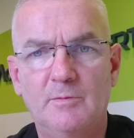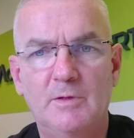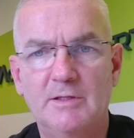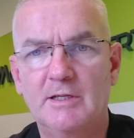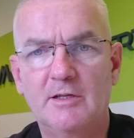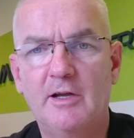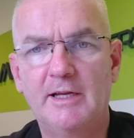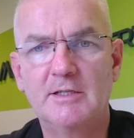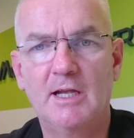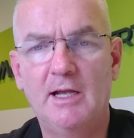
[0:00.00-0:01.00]
there's a
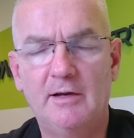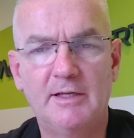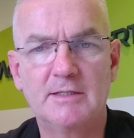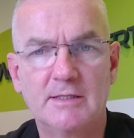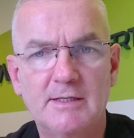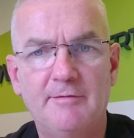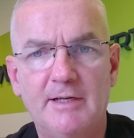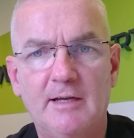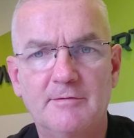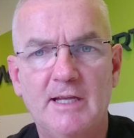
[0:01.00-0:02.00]
dining chair and it's a 7
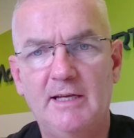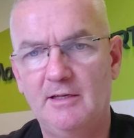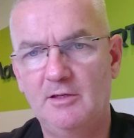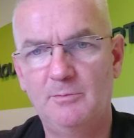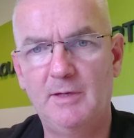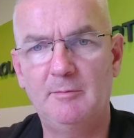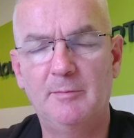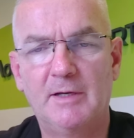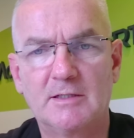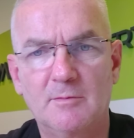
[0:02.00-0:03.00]
out of 10, and you maybe
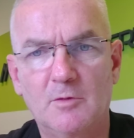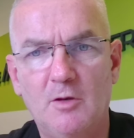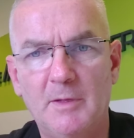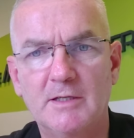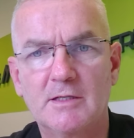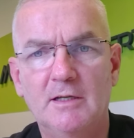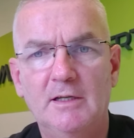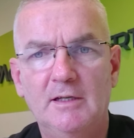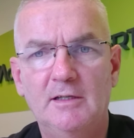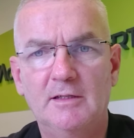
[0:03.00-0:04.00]
make some comments
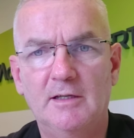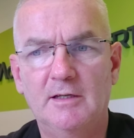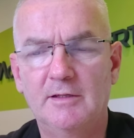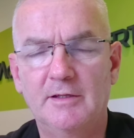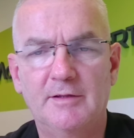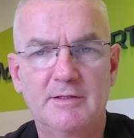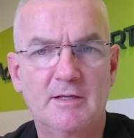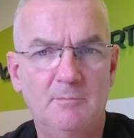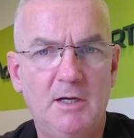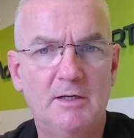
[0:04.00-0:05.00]
that there's
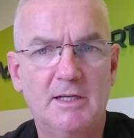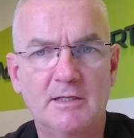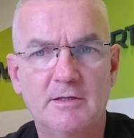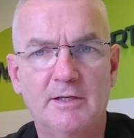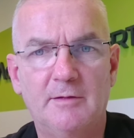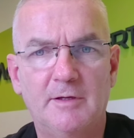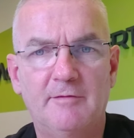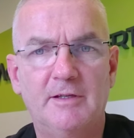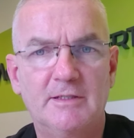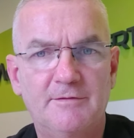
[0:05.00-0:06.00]
some markings on it or
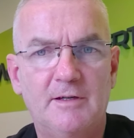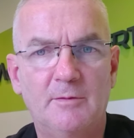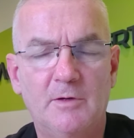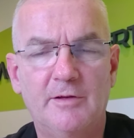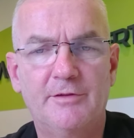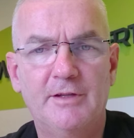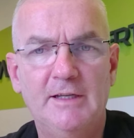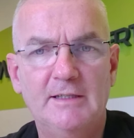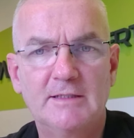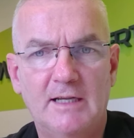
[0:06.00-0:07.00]
whatever. It's very worth
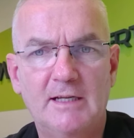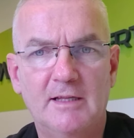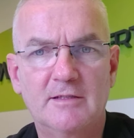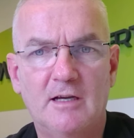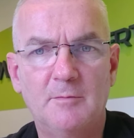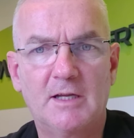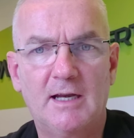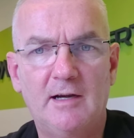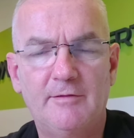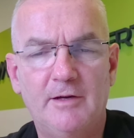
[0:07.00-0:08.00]
taking the time to
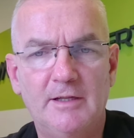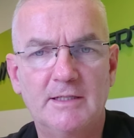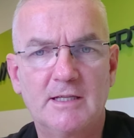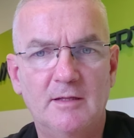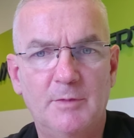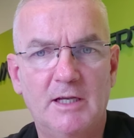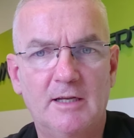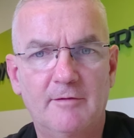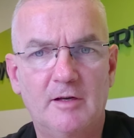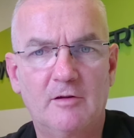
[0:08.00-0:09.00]
clarify this at the
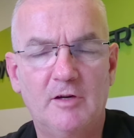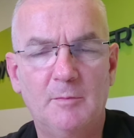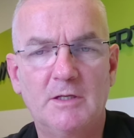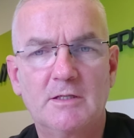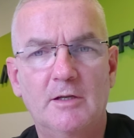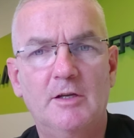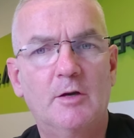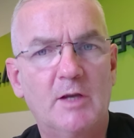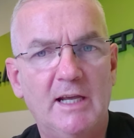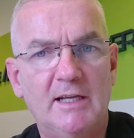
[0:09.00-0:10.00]
beginning of an agreement so you
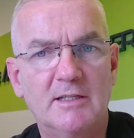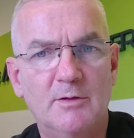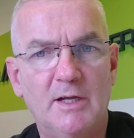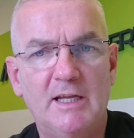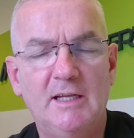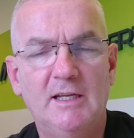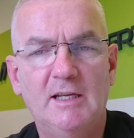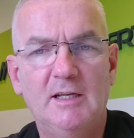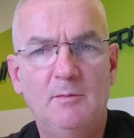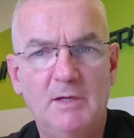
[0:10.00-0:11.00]
don't get into any
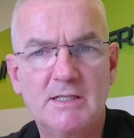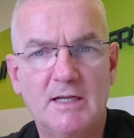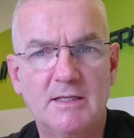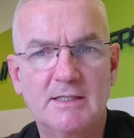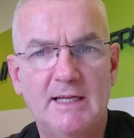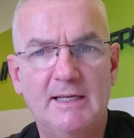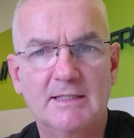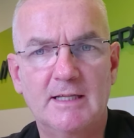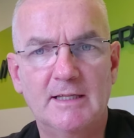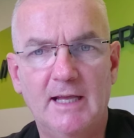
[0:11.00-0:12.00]

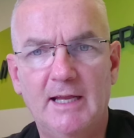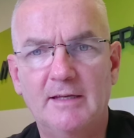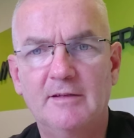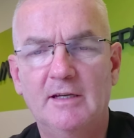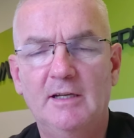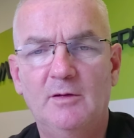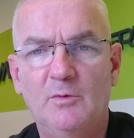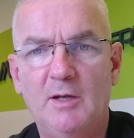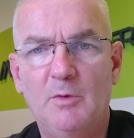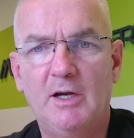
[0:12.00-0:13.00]
misunderstandings at the end
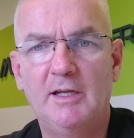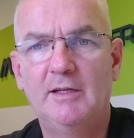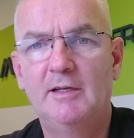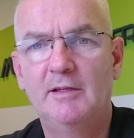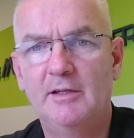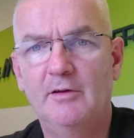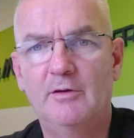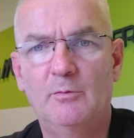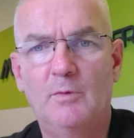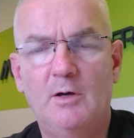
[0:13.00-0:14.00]
whereby the
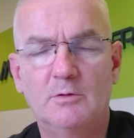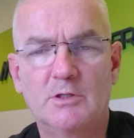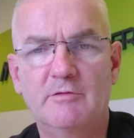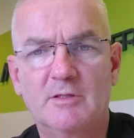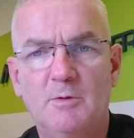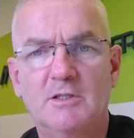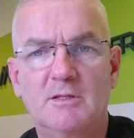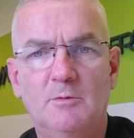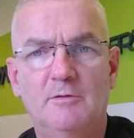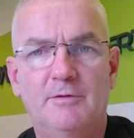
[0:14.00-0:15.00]
owner holds you
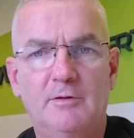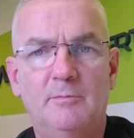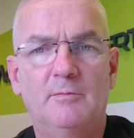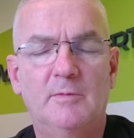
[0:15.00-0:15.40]
responsible for,